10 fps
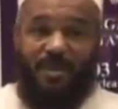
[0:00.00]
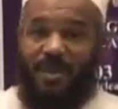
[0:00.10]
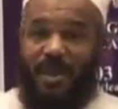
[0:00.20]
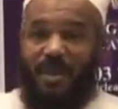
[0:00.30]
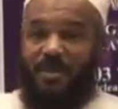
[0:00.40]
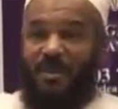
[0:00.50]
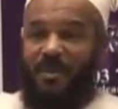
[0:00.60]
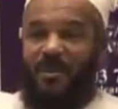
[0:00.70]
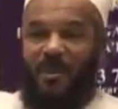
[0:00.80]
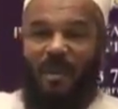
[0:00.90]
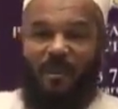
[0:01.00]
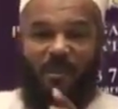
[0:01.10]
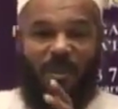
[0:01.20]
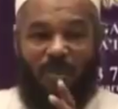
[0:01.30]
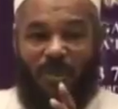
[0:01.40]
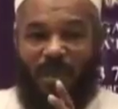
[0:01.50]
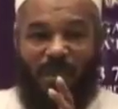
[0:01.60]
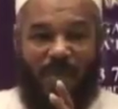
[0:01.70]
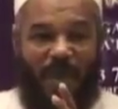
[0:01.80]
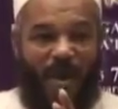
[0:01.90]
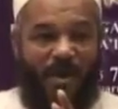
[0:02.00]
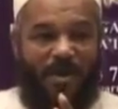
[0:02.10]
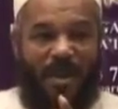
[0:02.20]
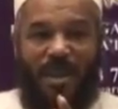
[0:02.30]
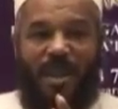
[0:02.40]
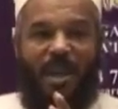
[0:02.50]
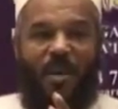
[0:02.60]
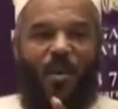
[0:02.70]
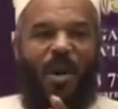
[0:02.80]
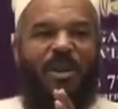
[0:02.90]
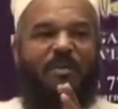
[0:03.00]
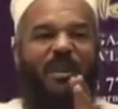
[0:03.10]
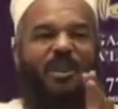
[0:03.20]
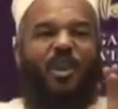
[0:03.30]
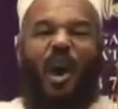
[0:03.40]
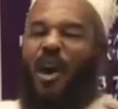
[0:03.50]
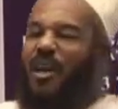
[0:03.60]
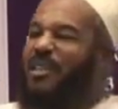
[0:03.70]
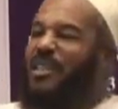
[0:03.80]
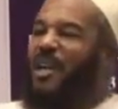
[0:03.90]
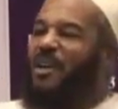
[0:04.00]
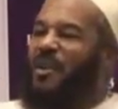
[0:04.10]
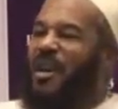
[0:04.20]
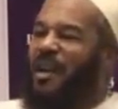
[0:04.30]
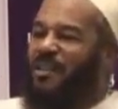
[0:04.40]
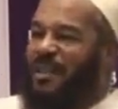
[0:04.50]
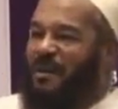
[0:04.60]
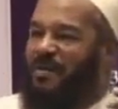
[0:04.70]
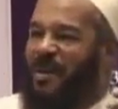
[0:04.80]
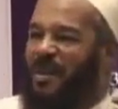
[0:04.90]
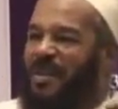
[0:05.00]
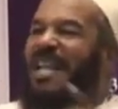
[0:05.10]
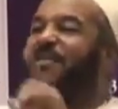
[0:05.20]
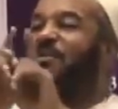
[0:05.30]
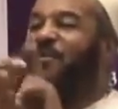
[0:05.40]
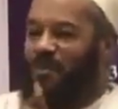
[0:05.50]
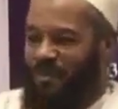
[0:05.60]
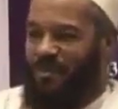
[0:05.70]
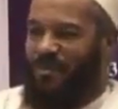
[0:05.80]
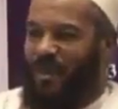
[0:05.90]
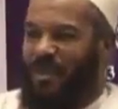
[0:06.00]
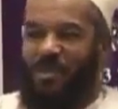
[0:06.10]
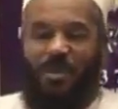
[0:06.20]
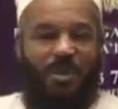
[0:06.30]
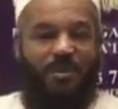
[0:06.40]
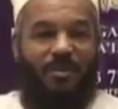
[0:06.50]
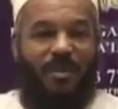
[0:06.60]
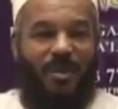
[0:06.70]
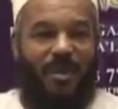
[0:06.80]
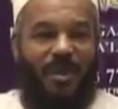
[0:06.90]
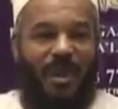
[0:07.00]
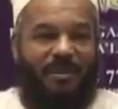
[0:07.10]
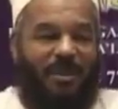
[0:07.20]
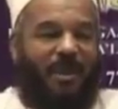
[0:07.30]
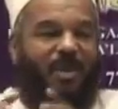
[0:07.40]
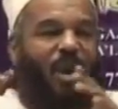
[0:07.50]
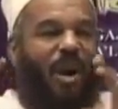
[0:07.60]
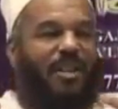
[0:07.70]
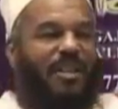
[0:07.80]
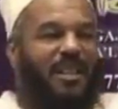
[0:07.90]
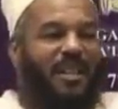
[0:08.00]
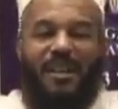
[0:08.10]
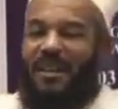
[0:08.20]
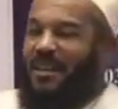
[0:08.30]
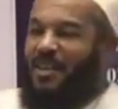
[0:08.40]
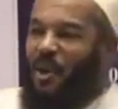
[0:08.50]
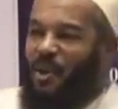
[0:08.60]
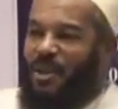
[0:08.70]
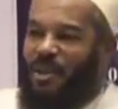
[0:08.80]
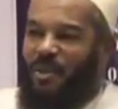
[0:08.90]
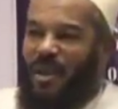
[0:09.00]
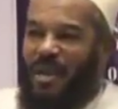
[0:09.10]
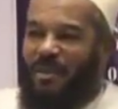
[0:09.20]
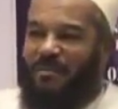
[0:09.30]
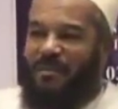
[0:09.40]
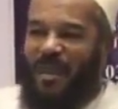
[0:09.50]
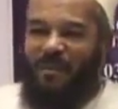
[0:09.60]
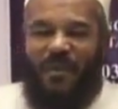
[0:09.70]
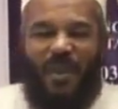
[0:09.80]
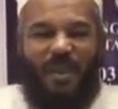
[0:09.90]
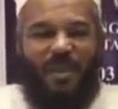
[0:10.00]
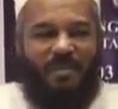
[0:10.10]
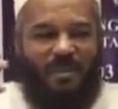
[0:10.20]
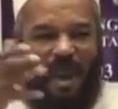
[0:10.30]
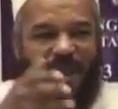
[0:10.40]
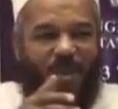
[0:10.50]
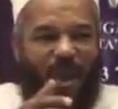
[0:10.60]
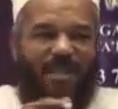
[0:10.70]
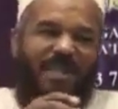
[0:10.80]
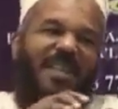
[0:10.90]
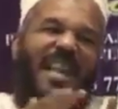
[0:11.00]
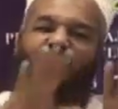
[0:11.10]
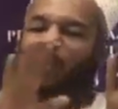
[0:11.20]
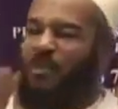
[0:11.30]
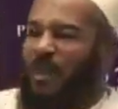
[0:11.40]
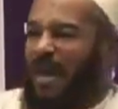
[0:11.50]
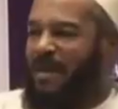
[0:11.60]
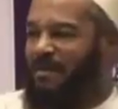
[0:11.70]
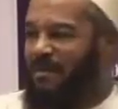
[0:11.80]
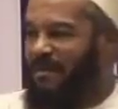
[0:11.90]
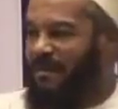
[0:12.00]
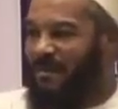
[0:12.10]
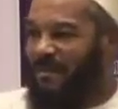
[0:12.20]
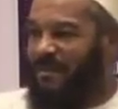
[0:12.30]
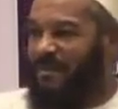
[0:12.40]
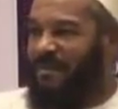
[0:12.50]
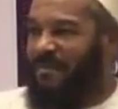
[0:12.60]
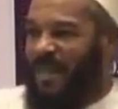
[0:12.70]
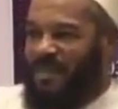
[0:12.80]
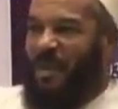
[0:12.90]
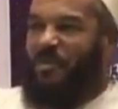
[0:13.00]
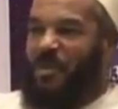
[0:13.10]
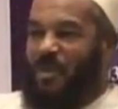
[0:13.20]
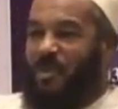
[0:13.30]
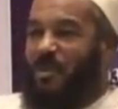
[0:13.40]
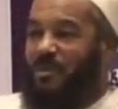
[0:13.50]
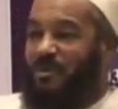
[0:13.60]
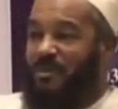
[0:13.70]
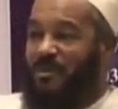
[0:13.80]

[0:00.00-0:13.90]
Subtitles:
We have a principle here. Democracy, where the majority agree on something, that's what's good. If the majority don't agree, they feel otherwise, then that's what's bad. That's our principle.